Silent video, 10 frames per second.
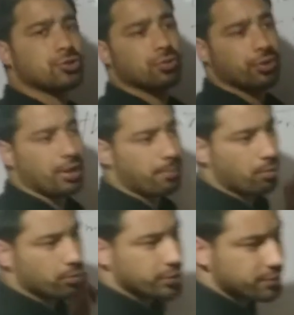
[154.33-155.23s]
story
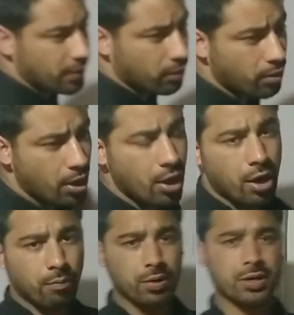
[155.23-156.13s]
about this fellow,
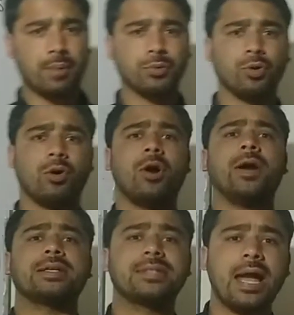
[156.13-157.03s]
we'll come to know how
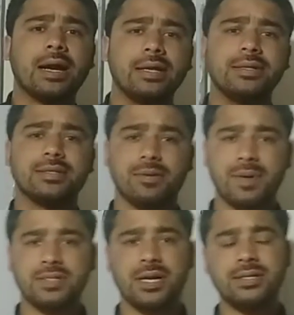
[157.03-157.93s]
exactly this
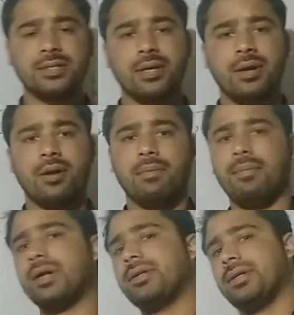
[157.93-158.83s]
represents.
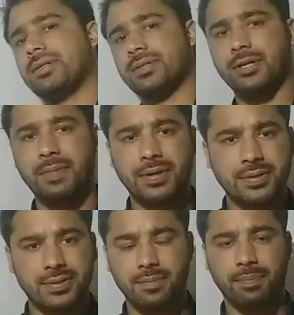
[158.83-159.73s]
But its
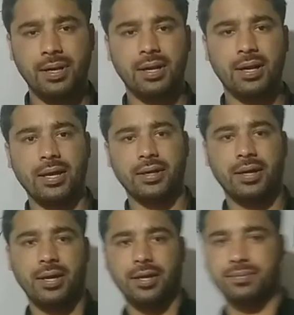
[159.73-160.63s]
statement is simply
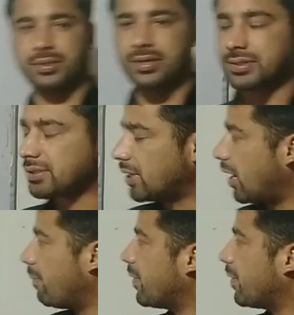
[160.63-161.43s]
like, if there is